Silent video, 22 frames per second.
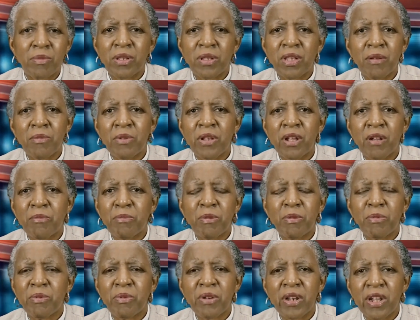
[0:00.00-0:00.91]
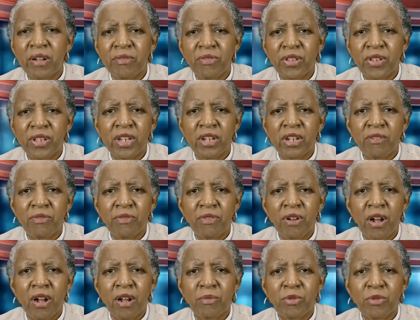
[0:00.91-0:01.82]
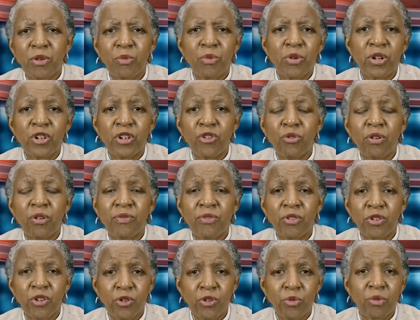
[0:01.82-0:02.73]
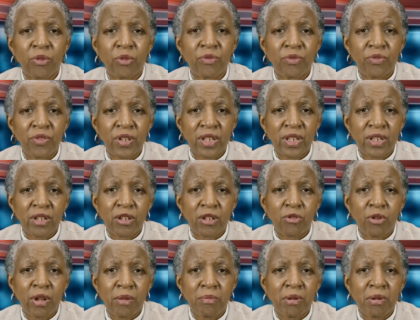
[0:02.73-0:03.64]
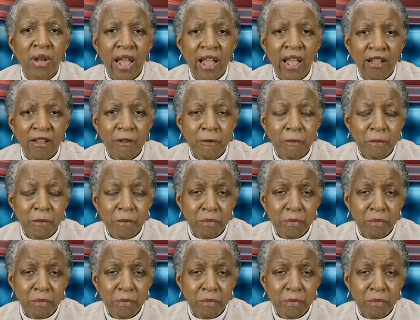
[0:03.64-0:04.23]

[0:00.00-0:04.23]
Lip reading: Some young people have never seen a farm, so we're going to do a virtual visit to a Black